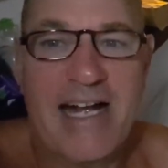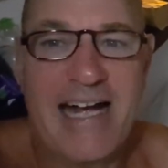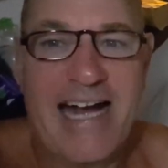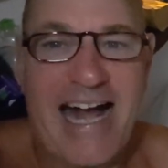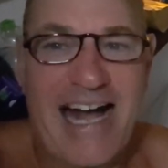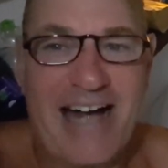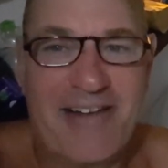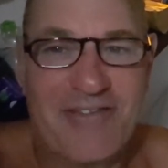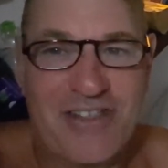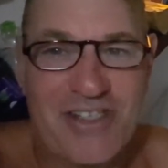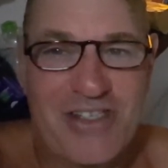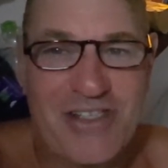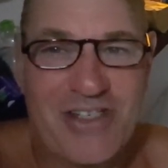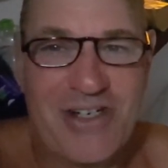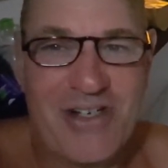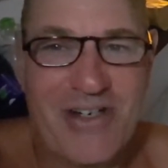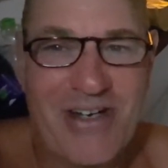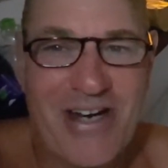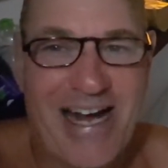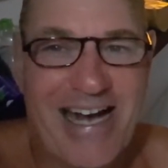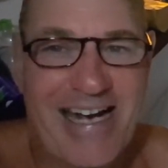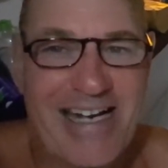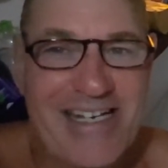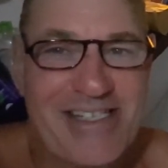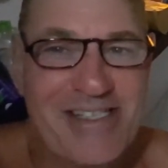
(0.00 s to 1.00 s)
after two
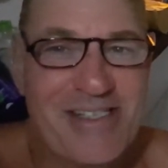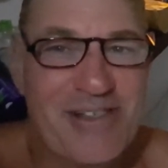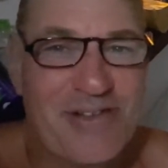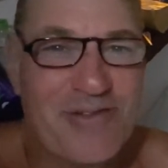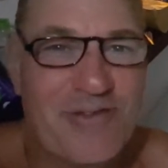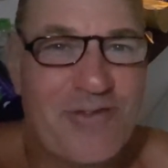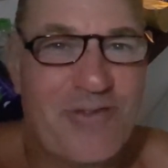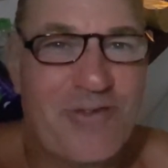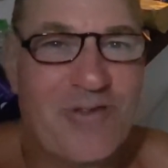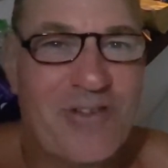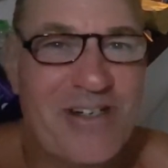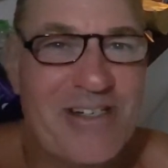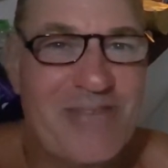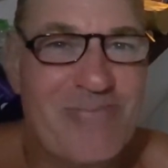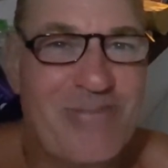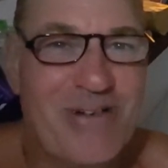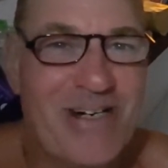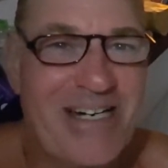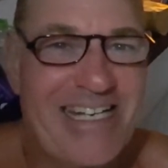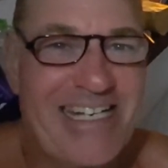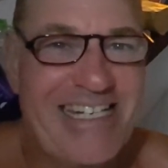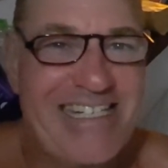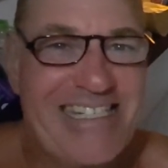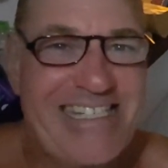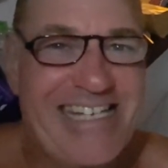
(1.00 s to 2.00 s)
days of
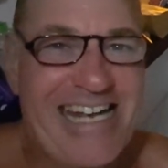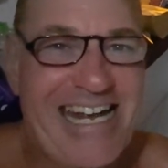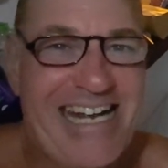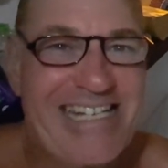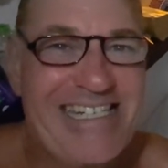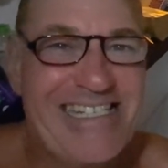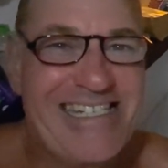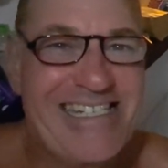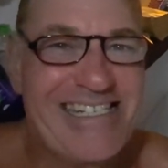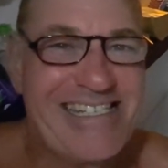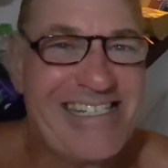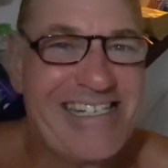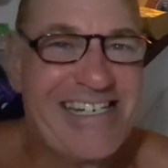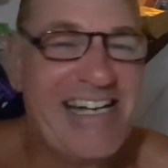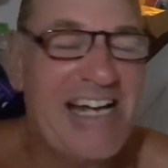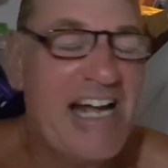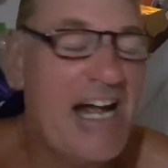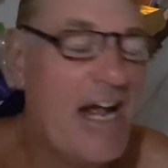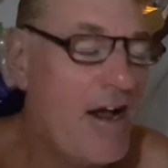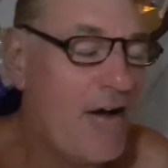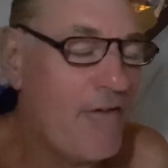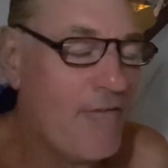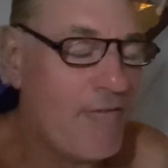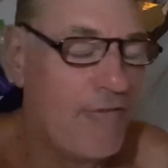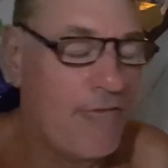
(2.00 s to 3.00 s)
pretty intense
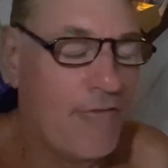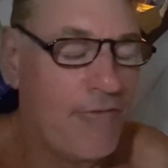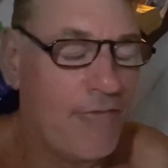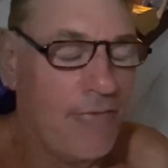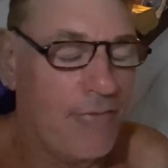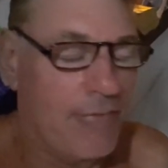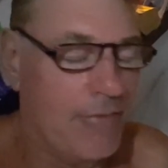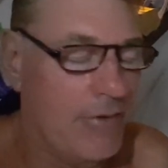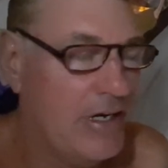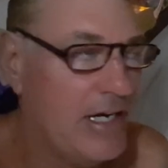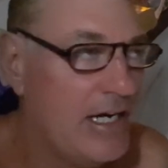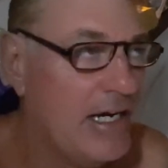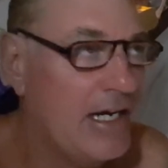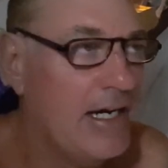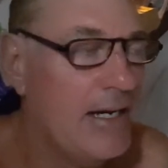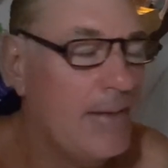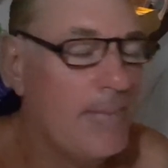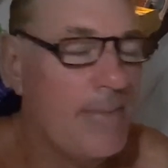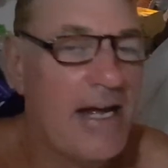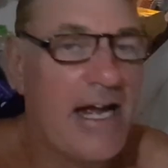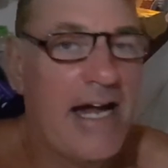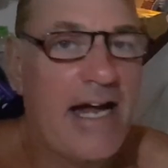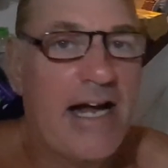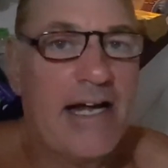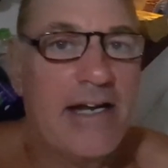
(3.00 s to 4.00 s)
frigging
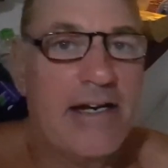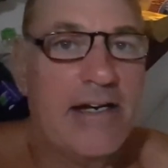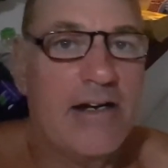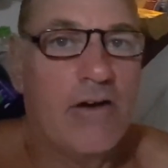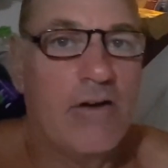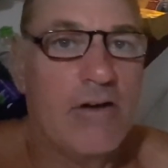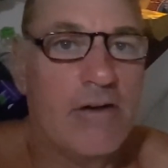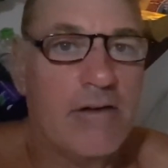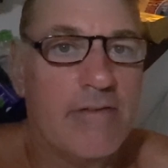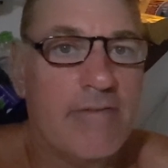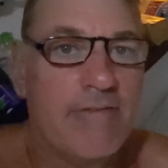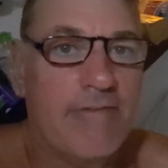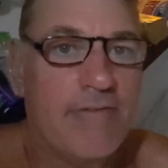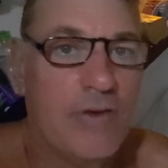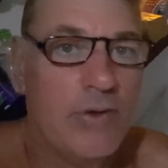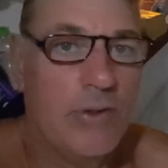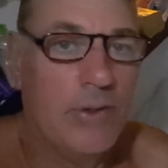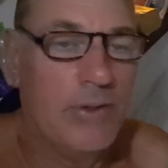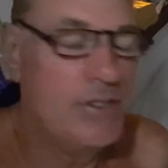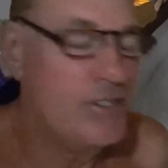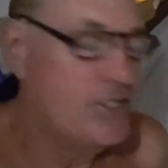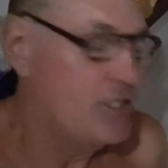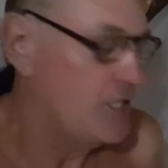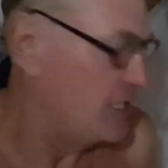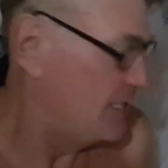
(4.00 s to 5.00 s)
about on
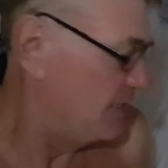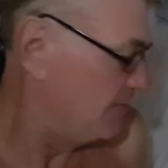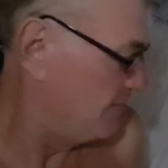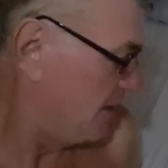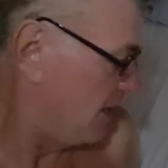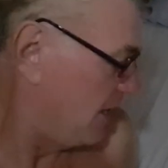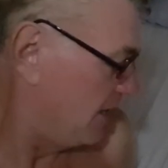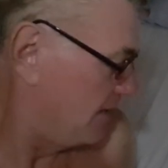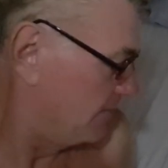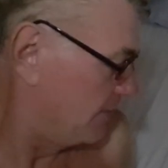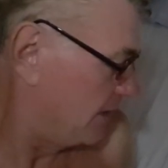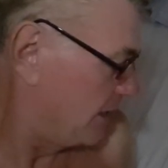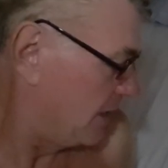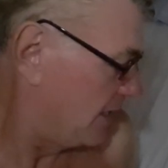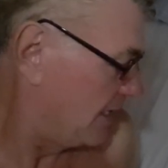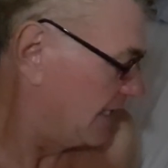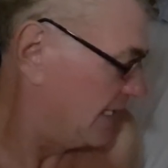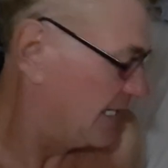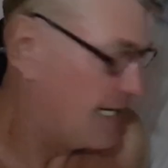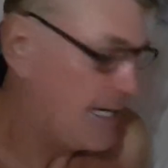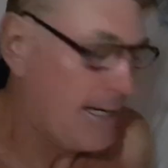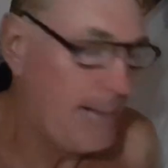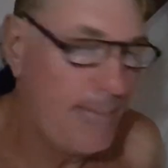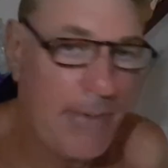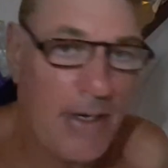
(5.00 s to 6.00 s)
4G mobile
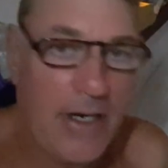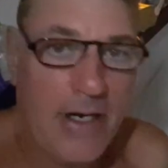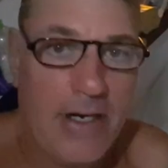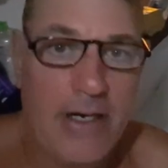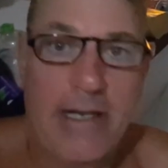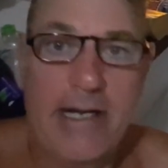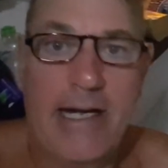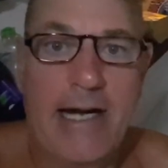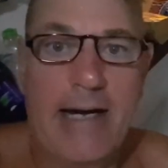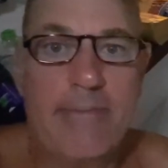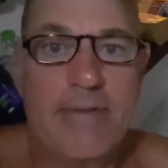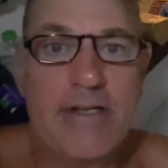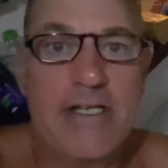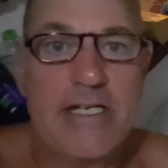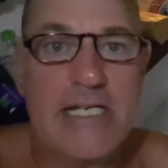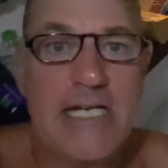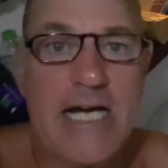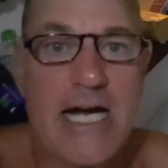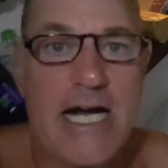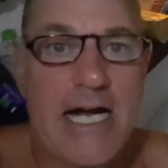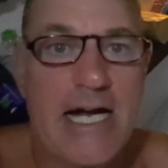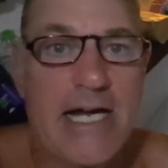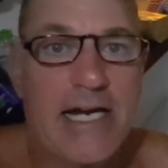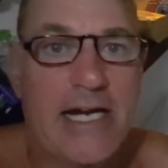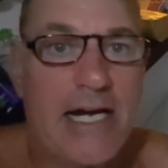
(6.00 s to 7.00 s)
here, burning up the
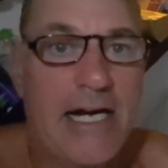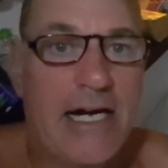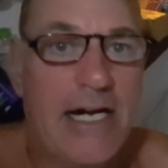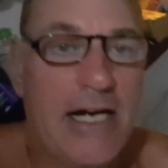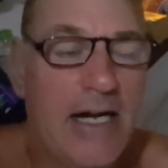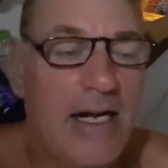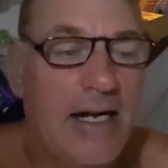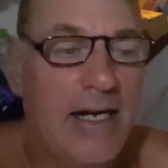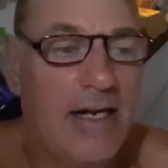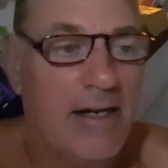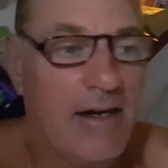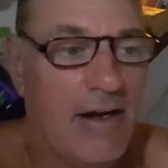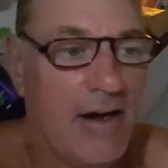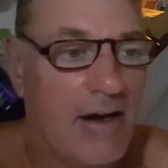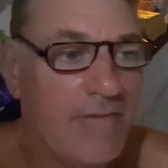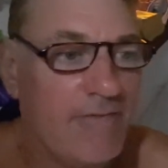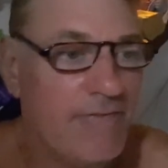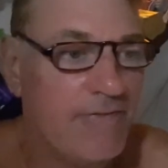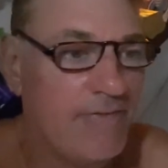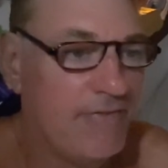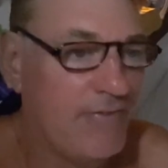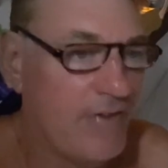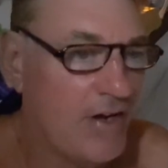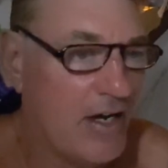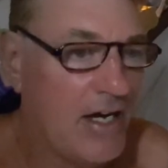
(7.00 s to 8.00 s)
data, I've
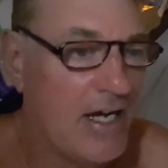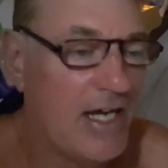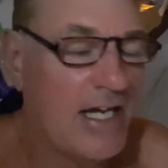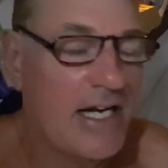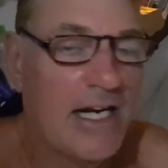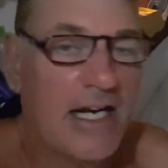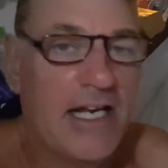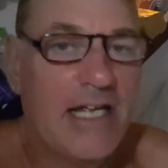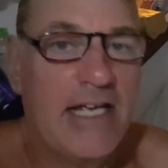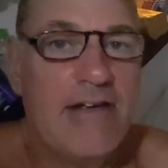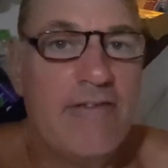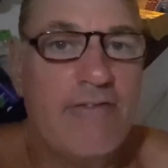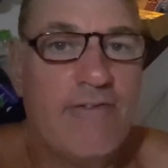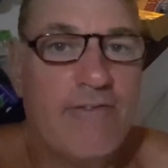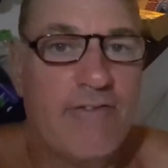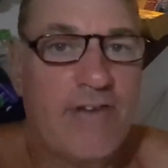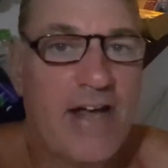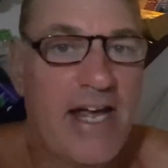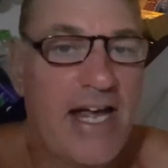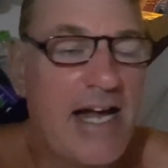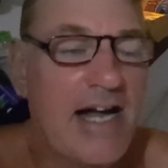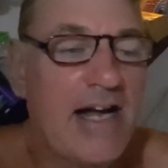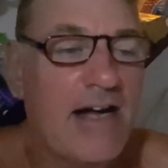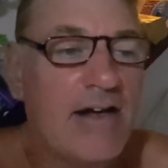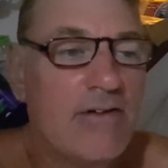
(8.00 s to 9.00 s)
finally
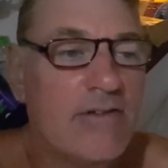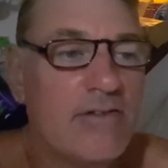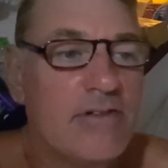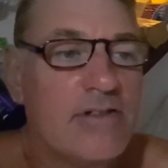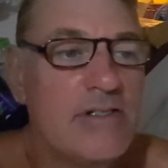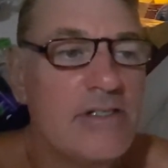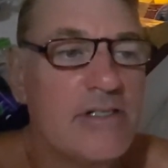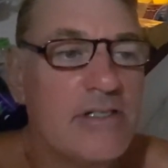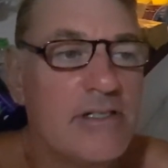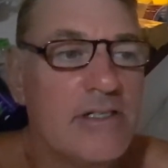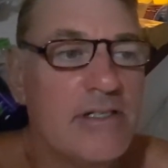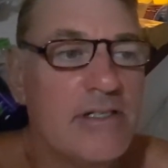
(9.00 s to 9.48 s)
found